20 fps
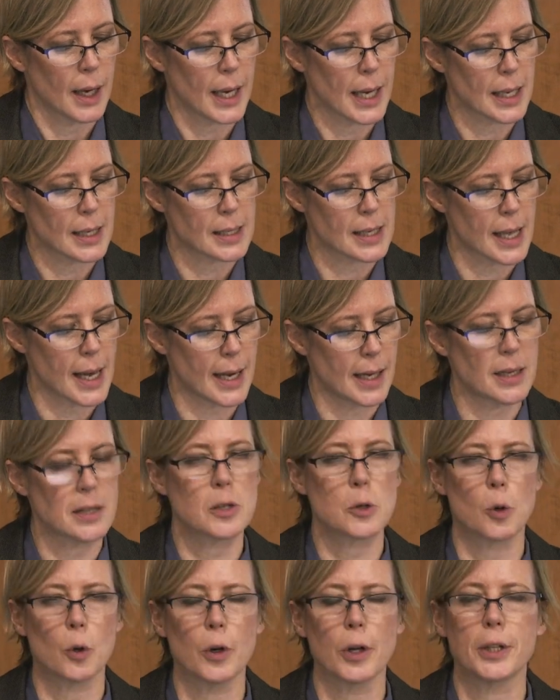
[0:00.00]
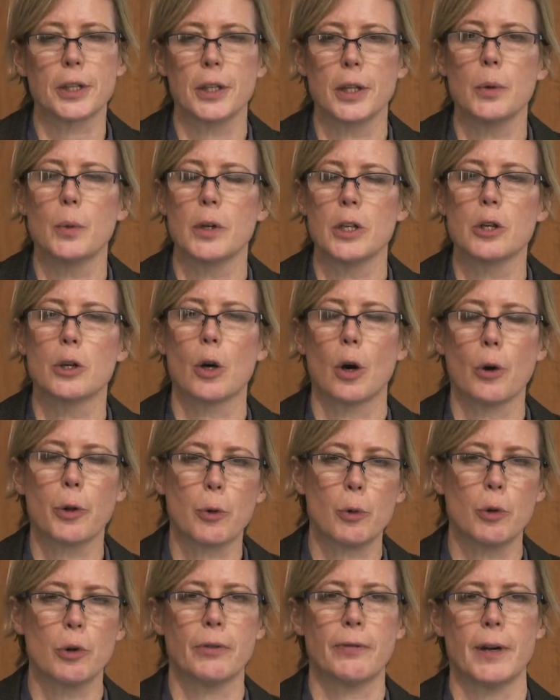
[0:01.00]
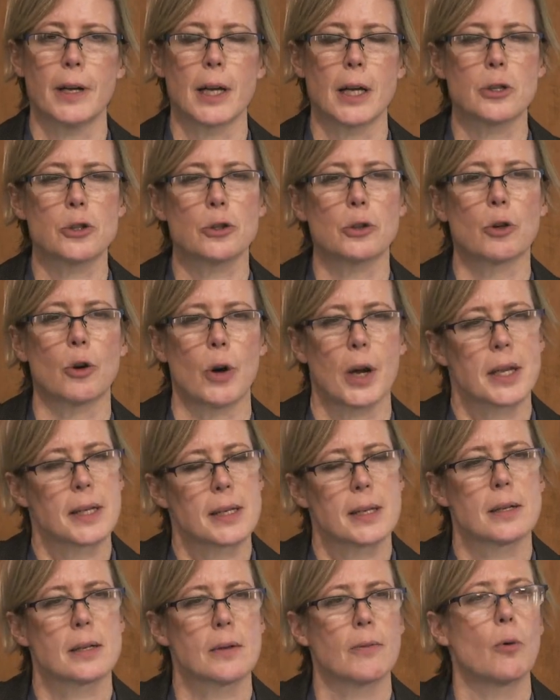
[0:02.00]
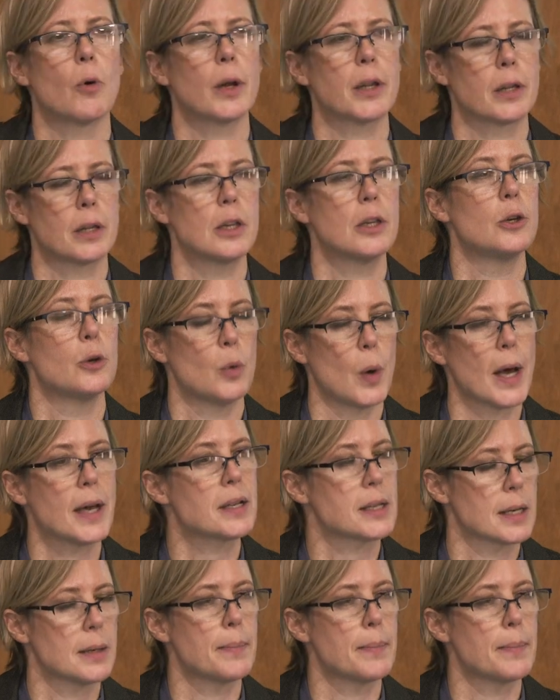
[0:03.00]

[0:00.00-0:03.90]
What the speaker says: is that historically when you go through a financial crisis of what the U.S.